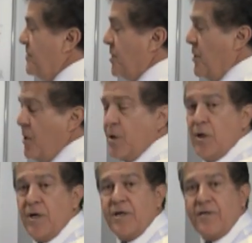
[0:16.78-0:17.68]
so you
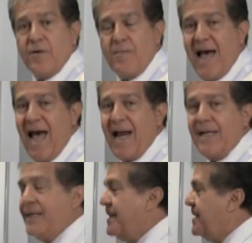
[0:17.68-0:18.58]
can look at their
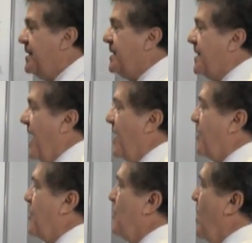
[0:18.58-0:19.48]
back. Now,
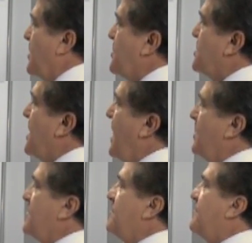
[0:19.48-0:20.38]
you want your
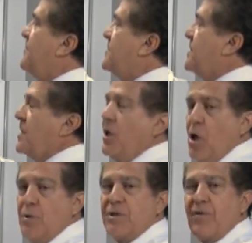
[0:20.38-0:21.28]
child to
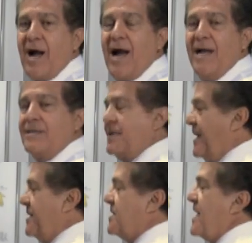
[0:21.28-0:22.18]
close their eyes
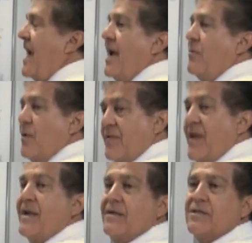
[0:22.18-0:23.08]
and stand what
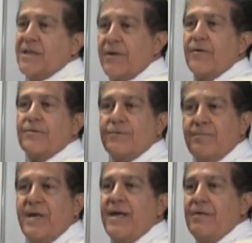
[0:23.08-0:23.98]
they consider to
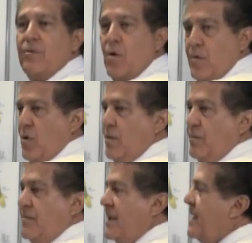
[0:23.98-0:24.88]
be
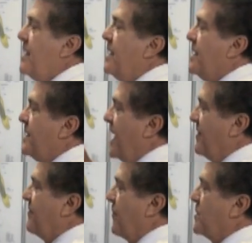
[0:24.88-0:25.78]
normal.
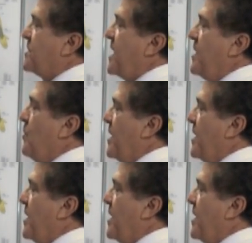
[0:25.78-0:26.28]
Now, the first thing you